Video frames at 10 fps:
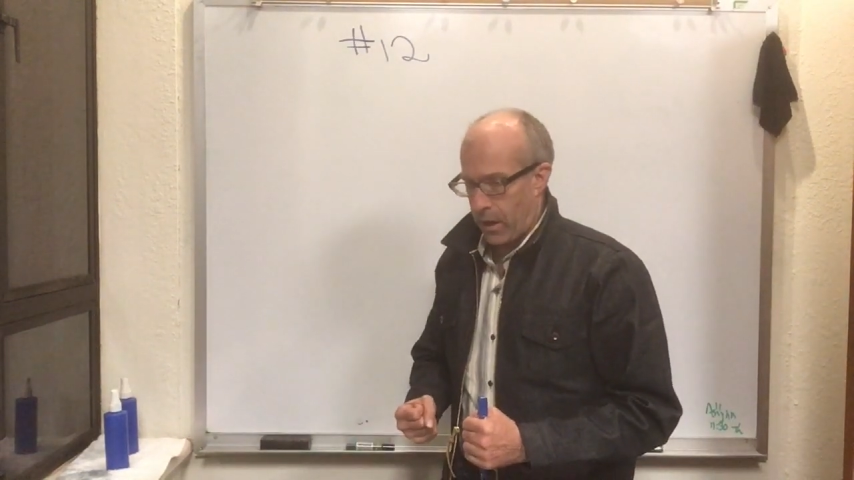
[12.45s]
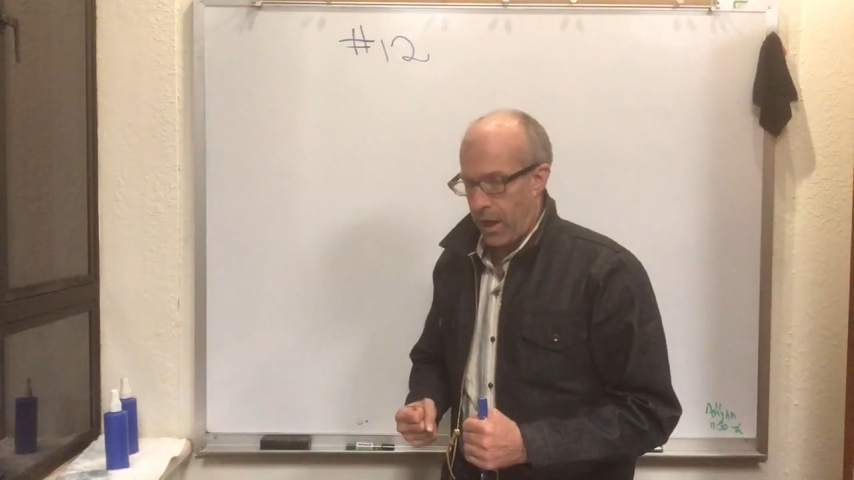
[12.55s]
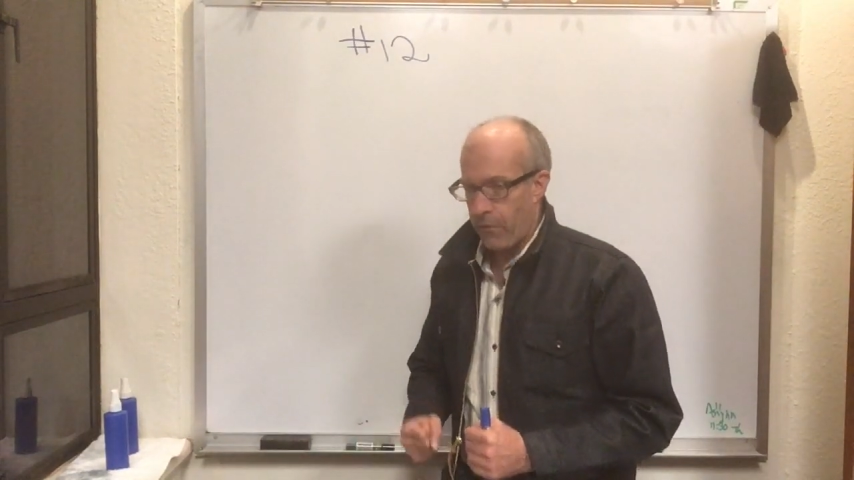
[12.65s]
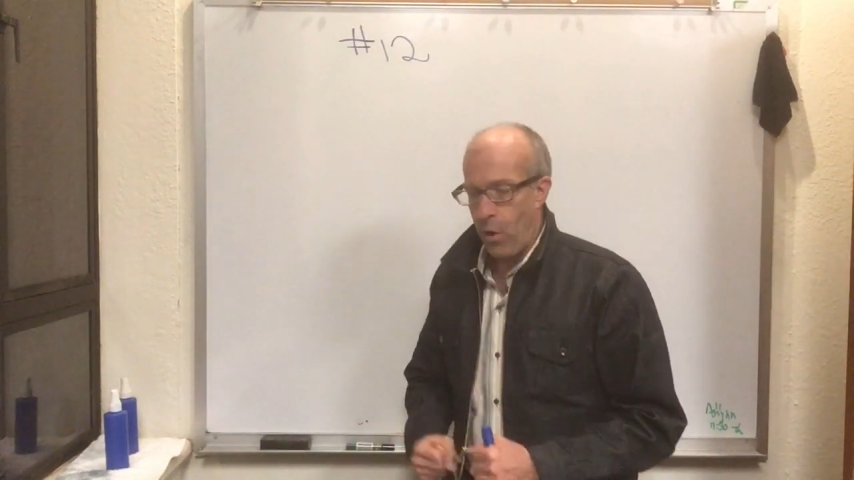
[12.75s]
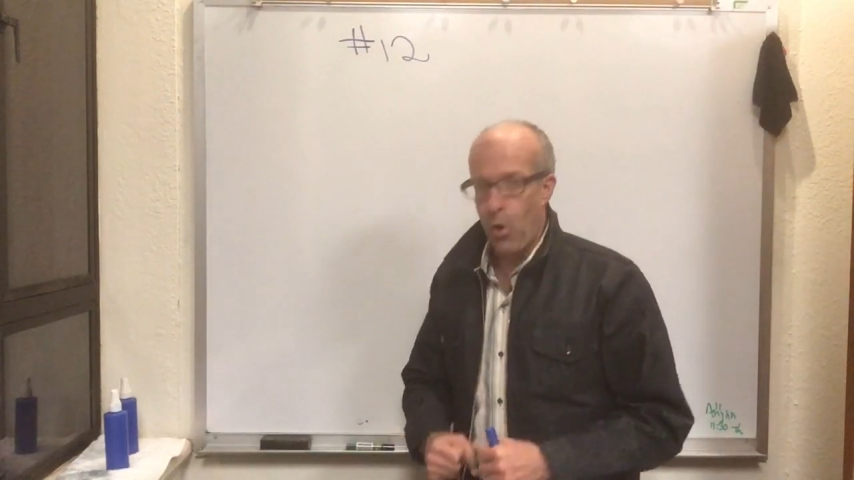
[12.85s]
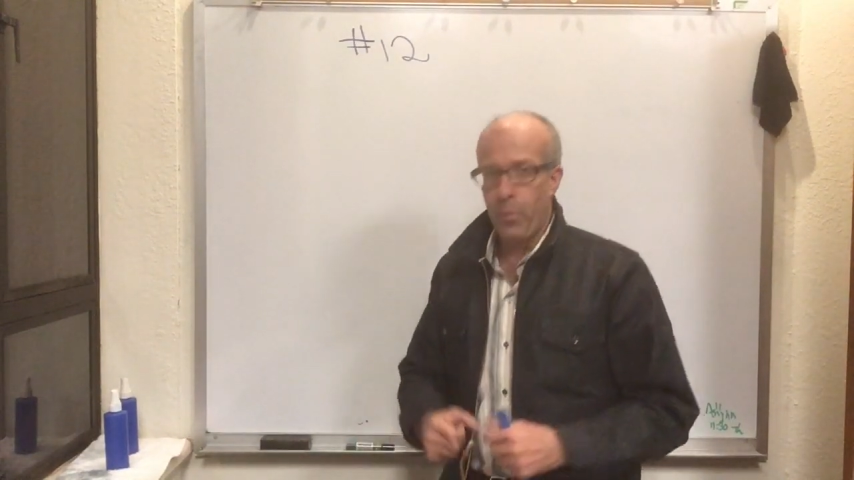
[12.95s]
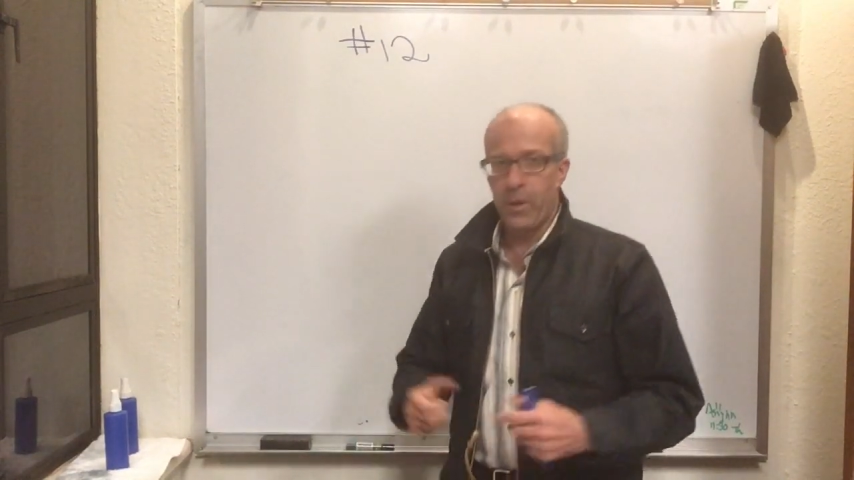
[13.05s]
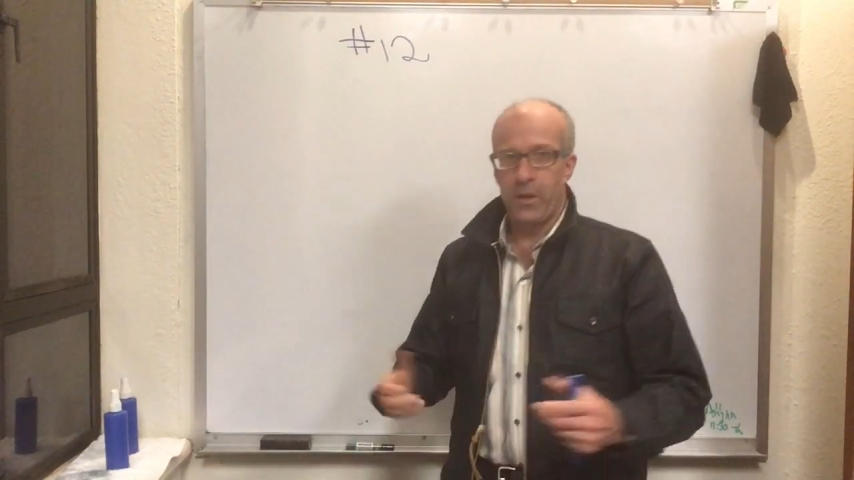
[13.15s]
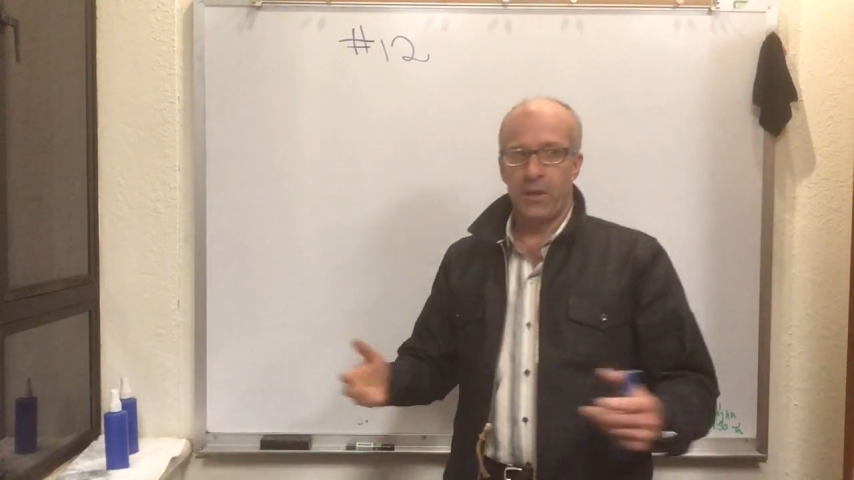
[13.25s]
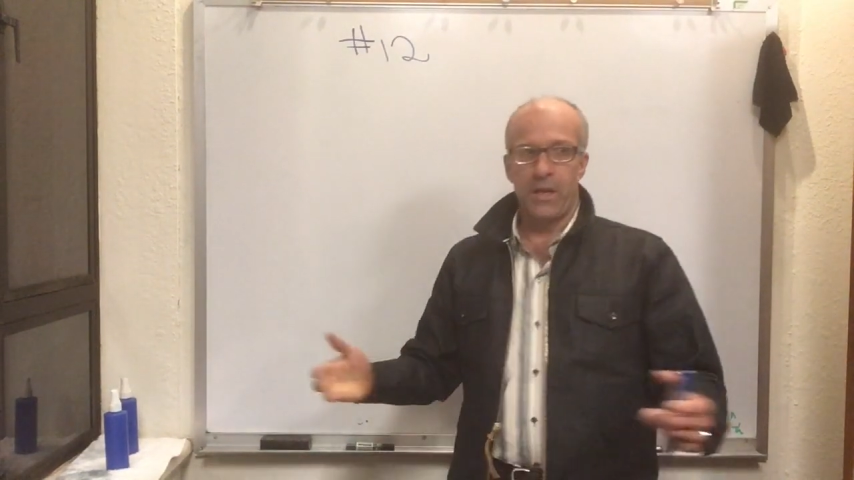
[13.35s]
kind of
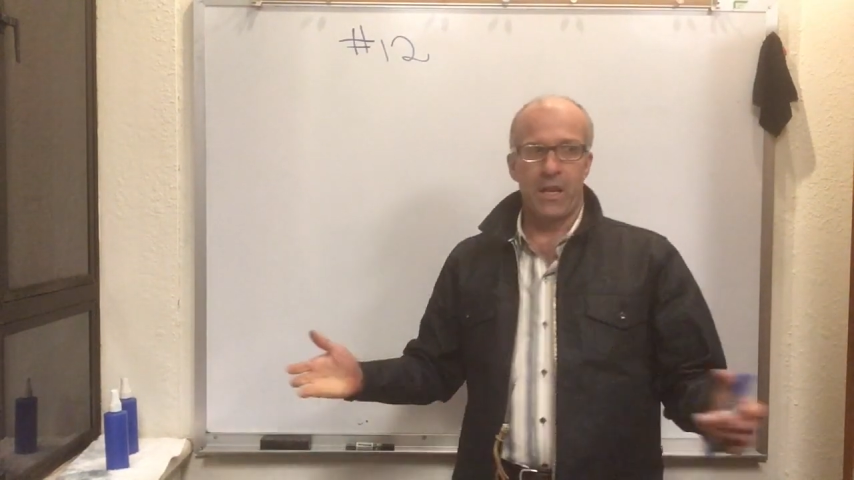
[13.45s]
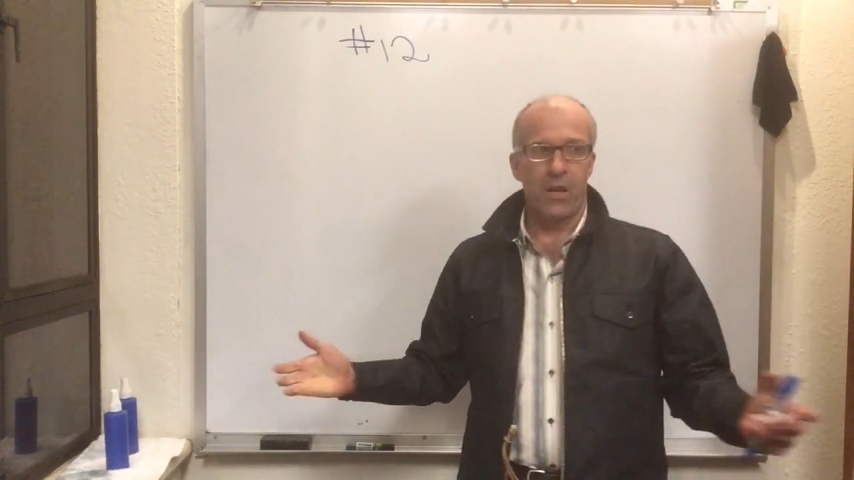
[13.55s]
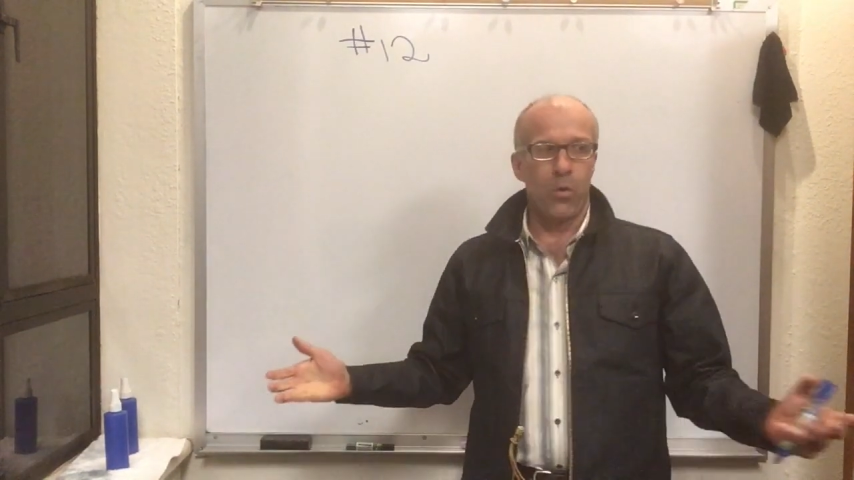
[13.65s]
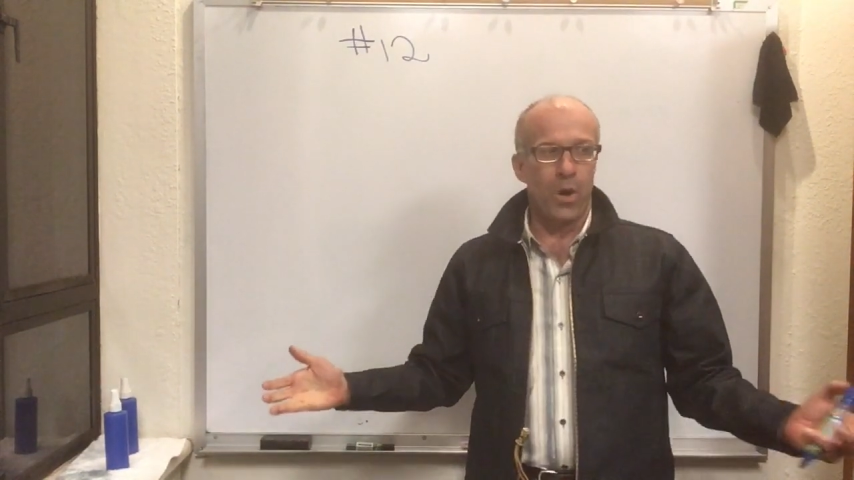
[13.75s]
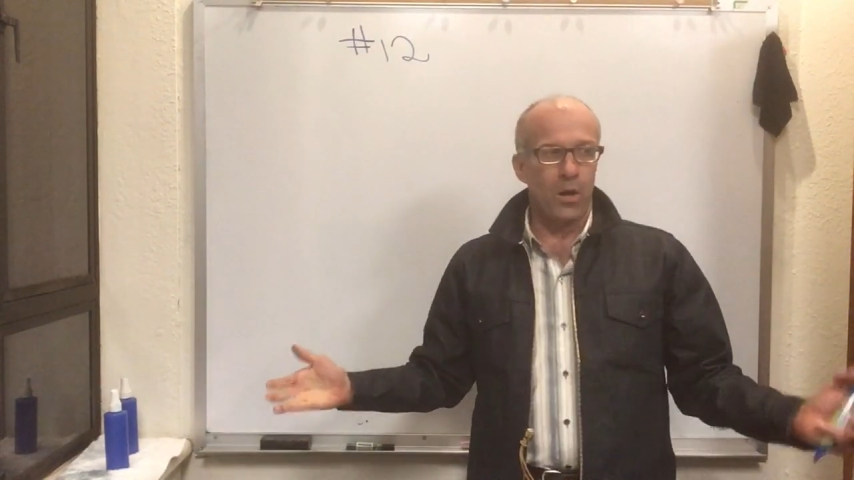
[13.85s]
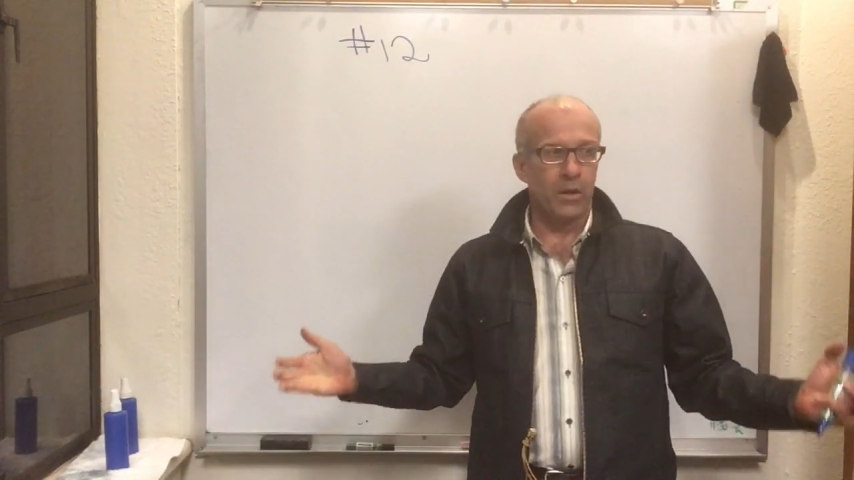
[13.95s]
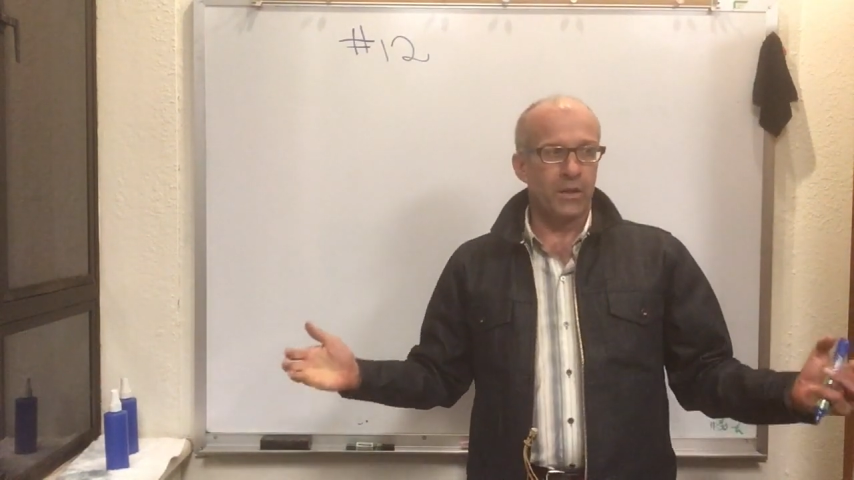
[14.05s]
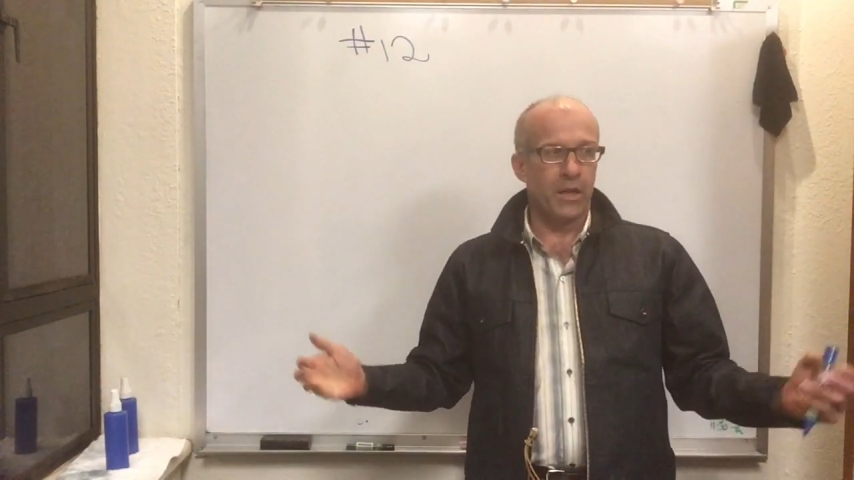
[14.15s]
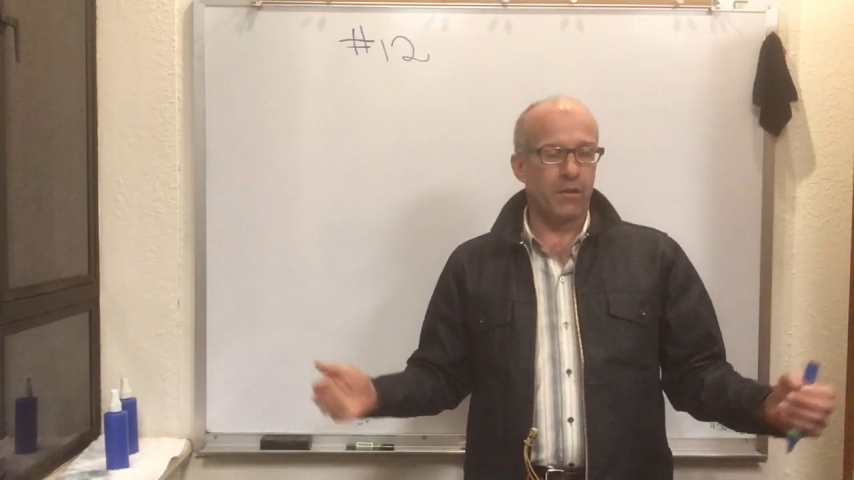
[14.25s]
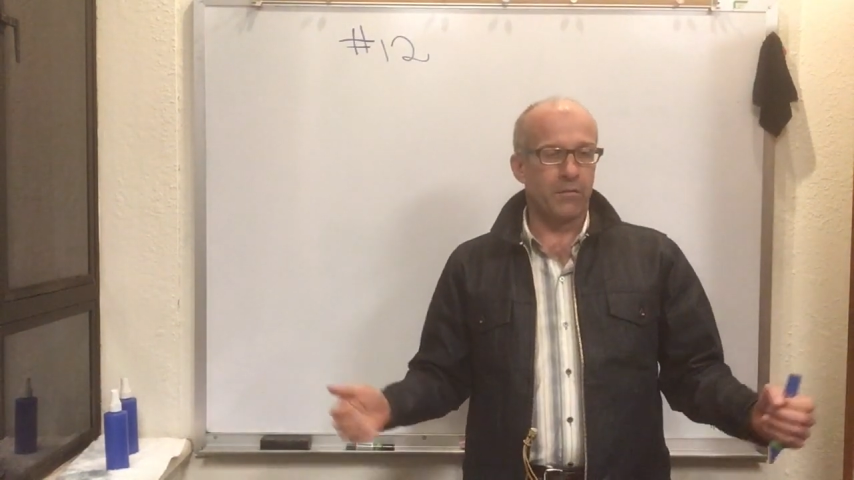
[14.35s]
opened in a
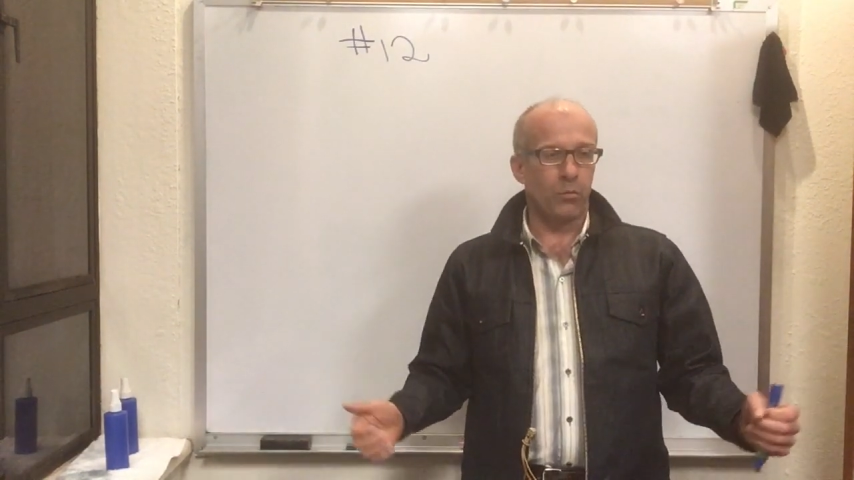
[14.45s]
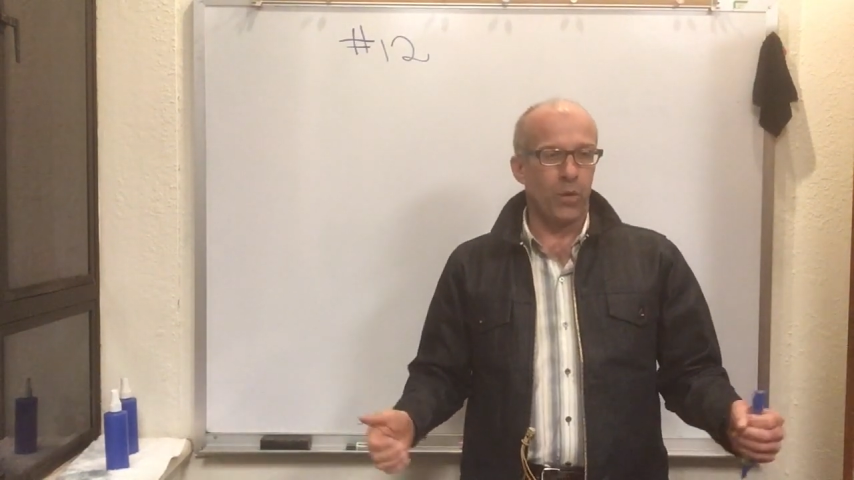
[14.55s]
qualitative